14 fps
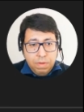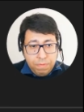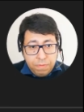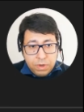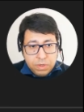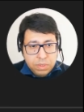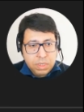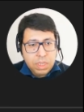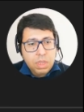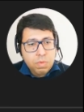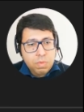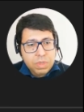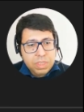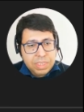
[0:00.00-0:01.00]
first
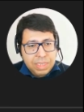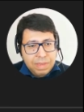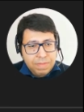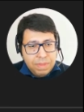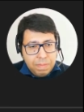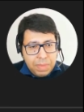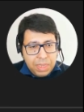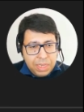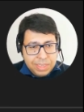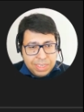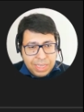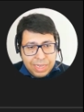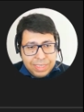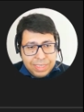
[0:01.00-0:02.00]
receive the page
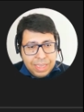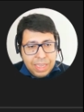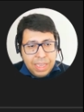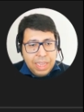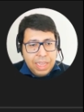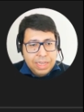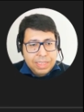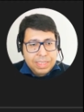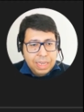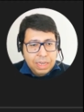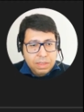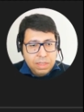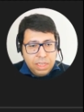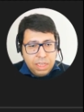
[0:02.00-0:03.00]
size, and
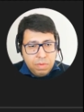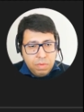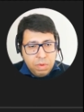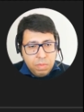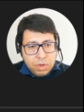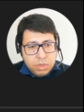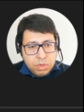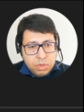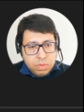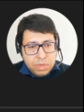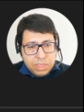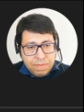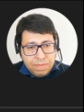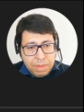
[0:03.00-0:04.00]
secondly, we want to
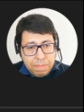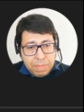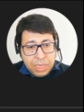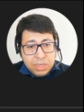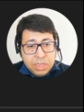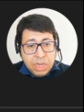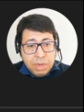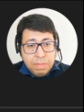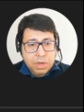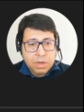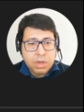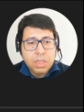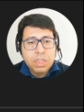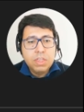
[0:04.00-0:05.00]
receive the page
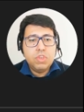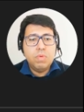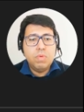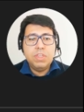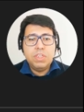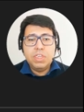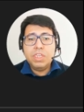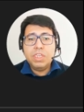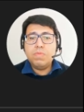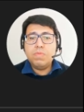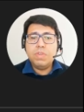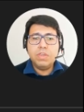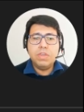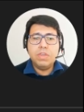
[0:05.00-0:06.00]
number. So we just
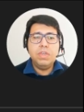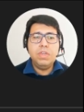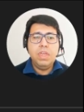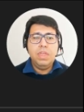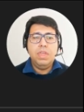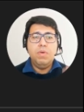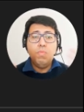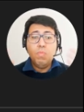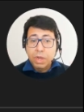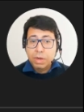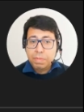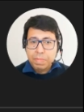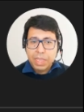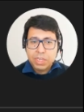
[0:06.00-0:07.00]
return
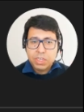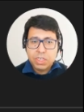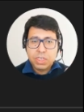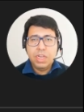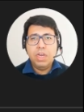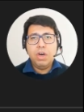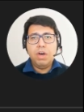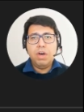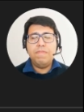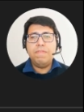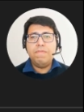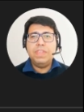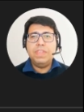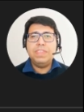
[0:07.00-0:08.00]
one page of a
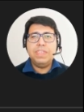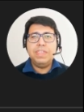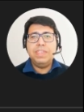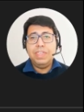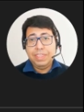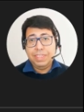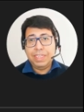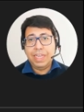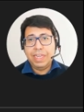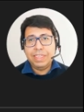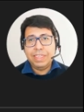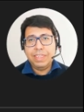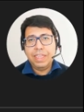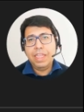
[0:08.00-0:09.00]
fixed
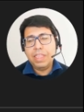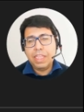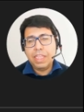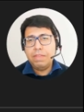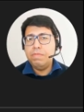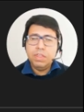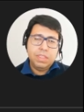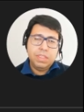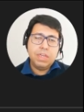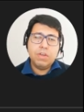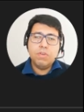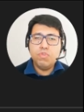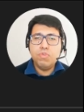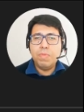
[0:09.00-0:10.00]
size, and then the
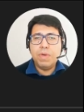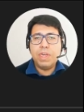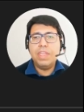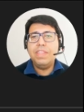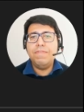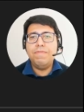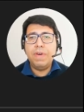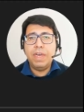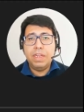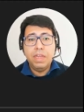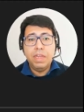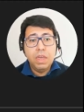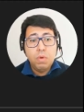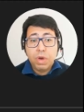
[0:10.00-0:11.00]
consumer can define
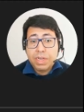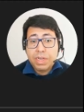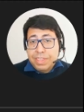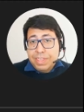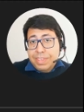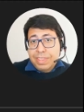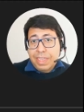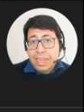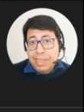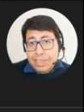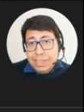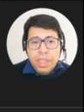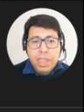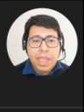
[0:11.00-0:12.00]
what is the
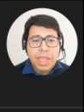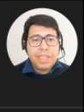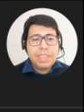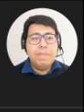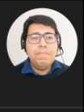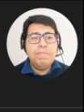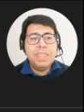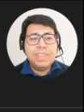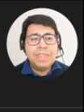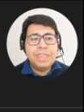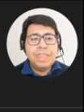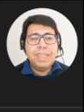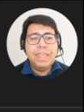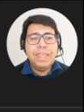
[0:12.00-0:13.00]
size, and then
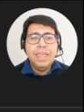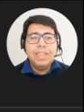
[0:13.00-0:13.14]
basically